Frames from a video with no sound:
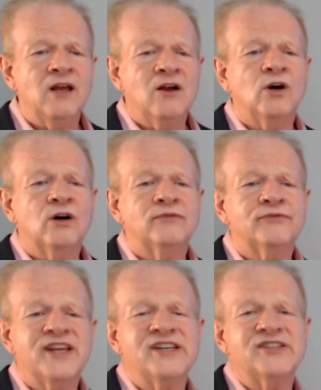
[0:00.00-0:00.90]
Well, for
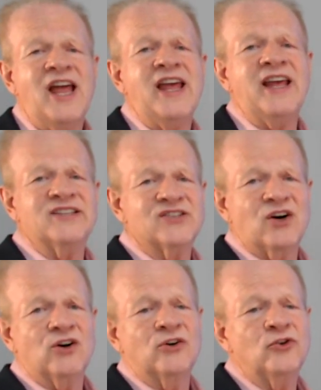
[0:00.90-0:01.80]
these dates,
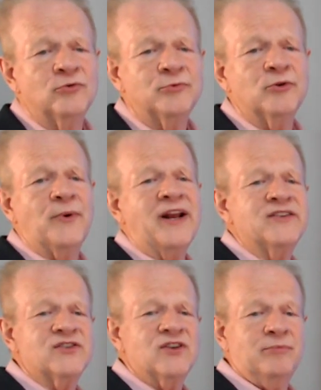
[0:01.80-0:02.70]
our normal
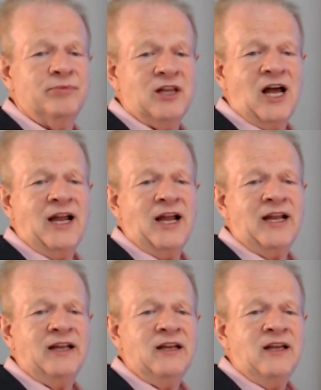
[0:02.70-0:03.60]
rates apply,
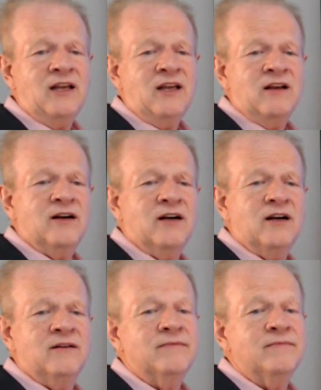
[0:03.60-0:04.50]

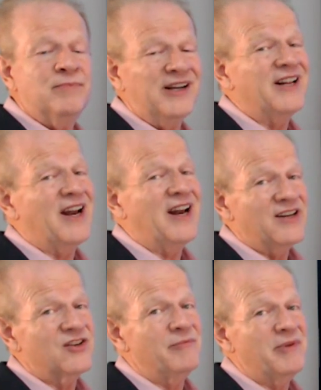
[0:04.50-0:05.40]
but it is
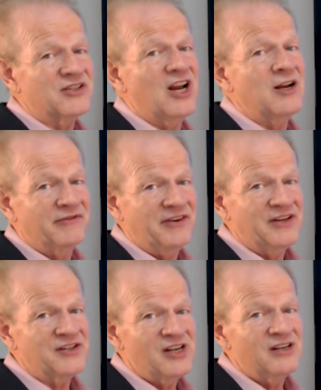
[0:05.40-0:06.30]
the best time to
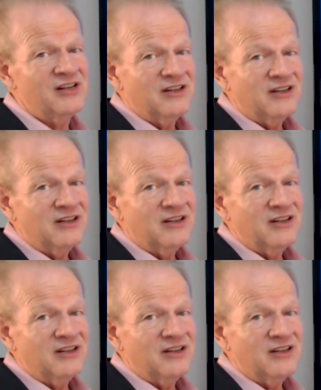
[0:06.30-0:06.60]
visit.